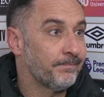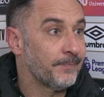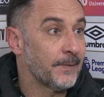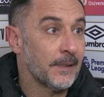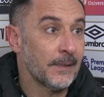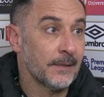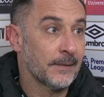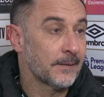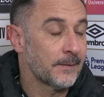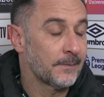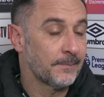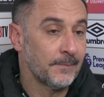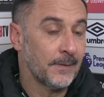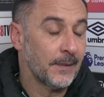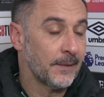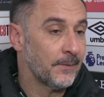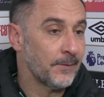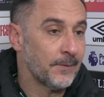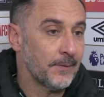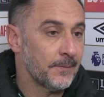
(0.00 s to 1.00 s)
Yes, I
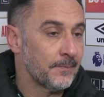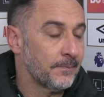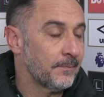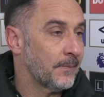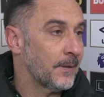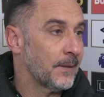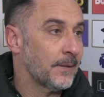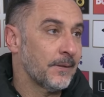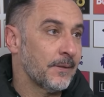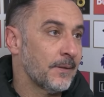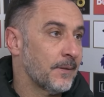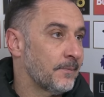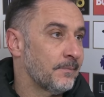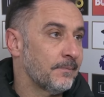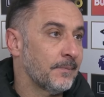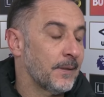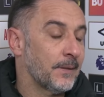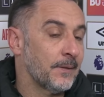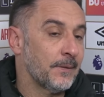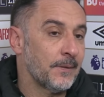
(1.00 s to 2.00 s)
don't know.
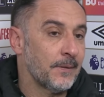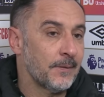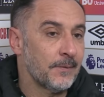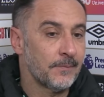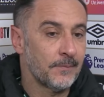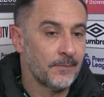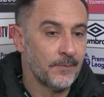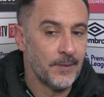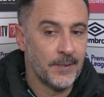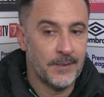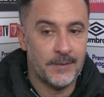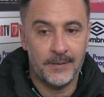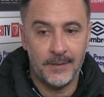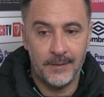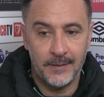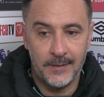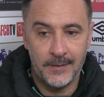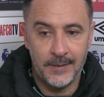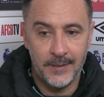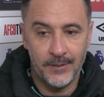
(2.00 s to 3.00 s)
Was the
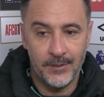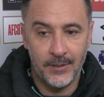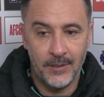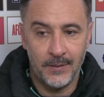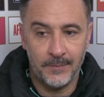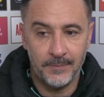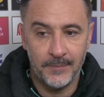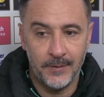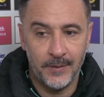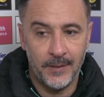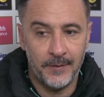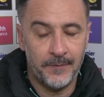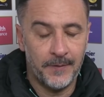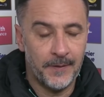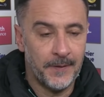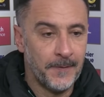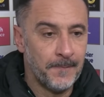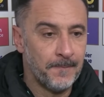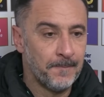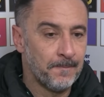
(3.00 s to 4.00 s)
decision of the
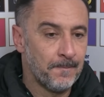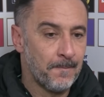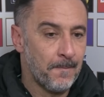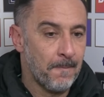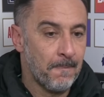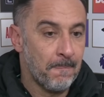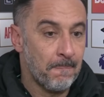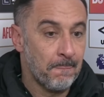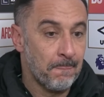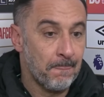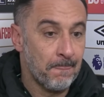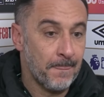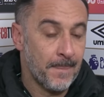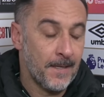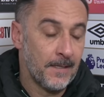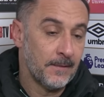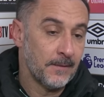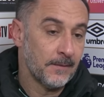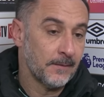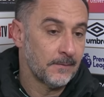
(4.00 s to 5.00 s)
referee?
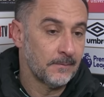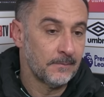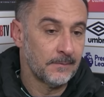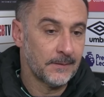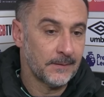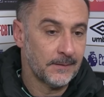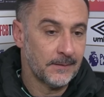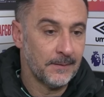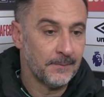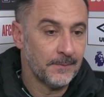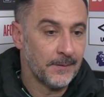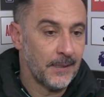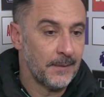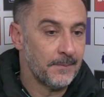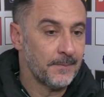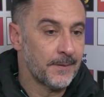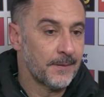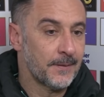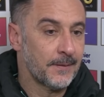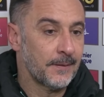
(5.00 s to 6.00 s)

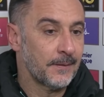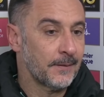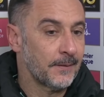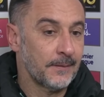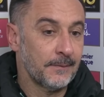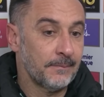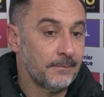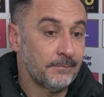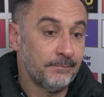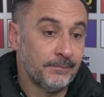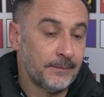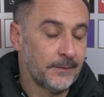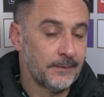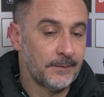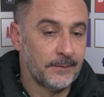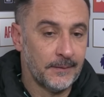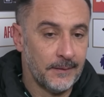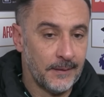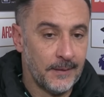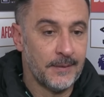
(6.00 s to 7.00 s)
Sometimes
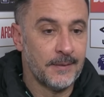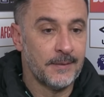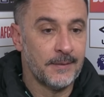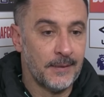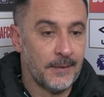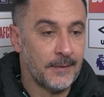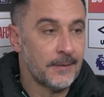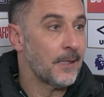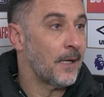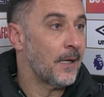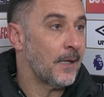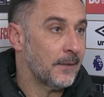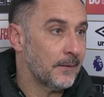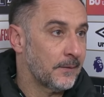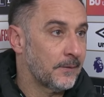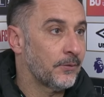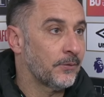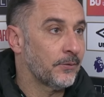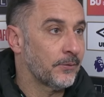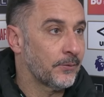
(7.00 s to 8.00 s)
it's hard
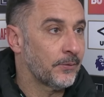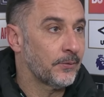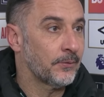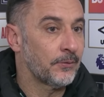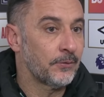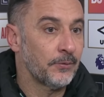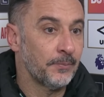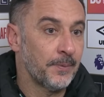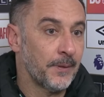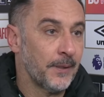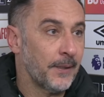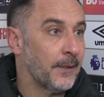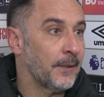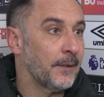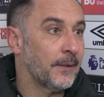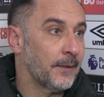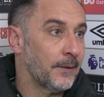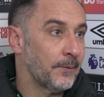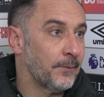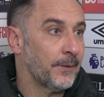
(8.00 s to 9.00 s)
to
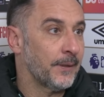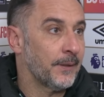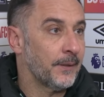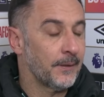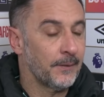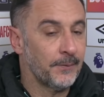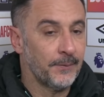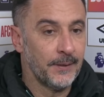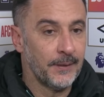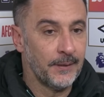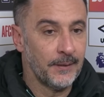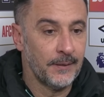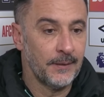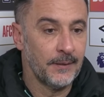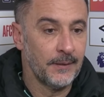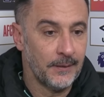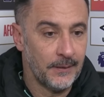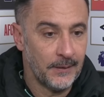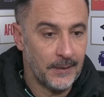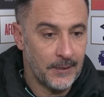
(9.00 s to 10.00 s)
play with
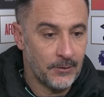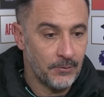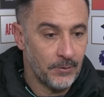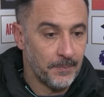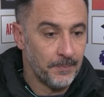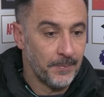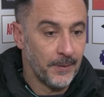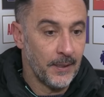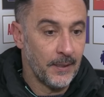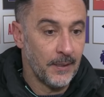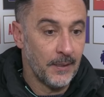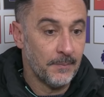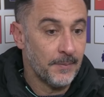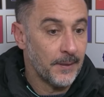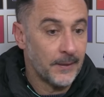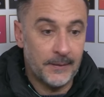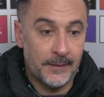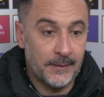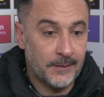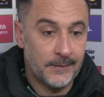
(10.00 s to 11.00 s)
less one player,
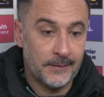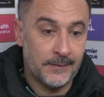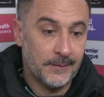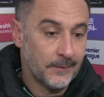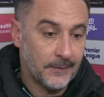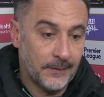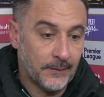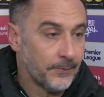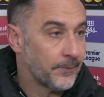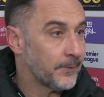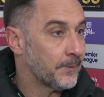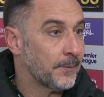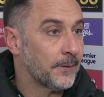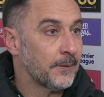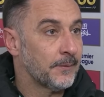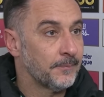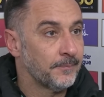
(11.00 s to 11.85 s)
but it's football.